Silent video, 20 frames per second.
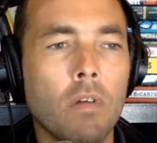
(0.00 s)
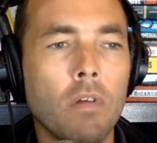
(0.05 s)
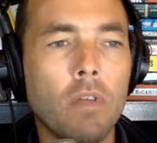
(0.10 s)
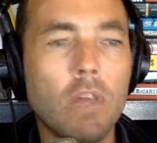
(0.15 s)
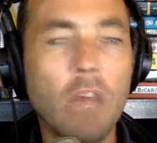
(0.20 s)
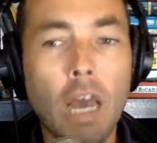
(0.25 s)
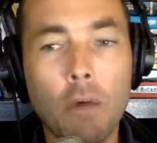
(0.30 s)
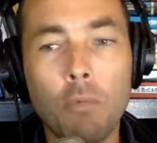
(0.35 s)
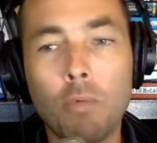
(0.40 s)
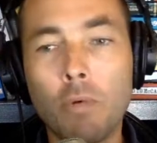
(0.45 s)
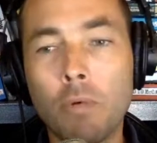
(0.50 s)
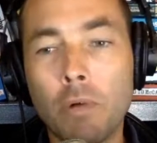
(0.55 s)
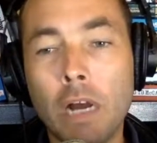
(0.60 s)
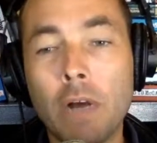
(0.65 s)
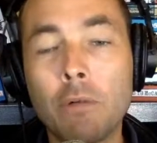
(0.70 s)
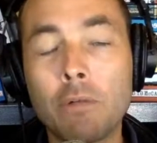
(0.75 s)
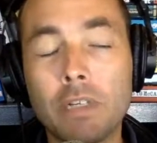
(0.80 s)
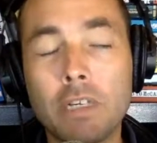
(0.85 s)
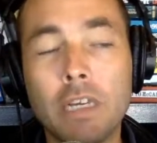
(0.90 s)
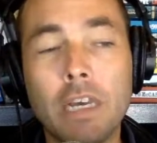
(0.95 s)
Yeah, when
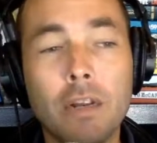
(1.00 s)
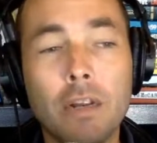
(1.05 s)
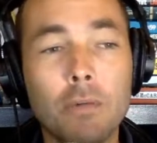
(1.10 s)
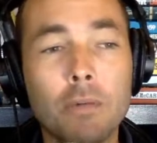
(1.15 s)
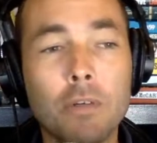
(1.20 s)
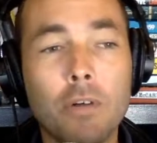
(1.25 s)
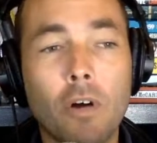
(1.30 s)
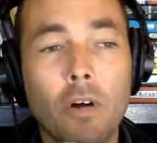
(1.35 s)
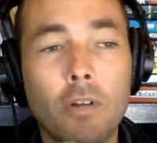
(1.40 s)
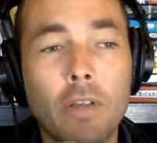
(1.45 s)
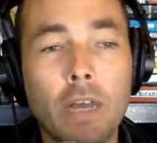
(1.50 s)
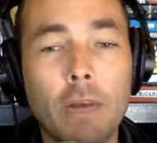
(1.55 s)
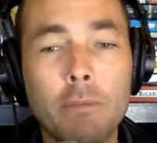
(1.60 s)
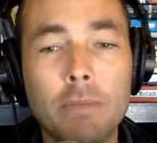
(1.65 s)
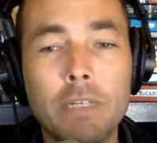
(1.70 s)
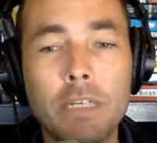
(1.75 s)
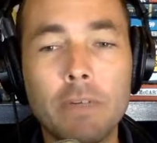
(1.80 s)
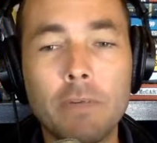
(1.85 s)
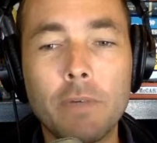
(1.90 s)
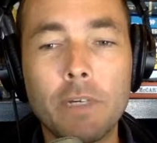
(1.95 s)
I was a kid, it was called
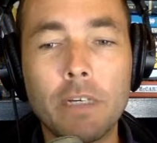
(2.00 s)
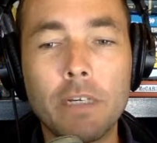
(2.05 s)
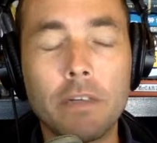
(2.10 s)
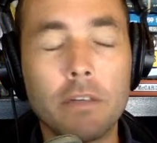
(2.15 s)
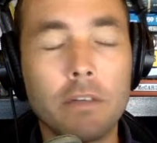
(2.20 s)
MTV.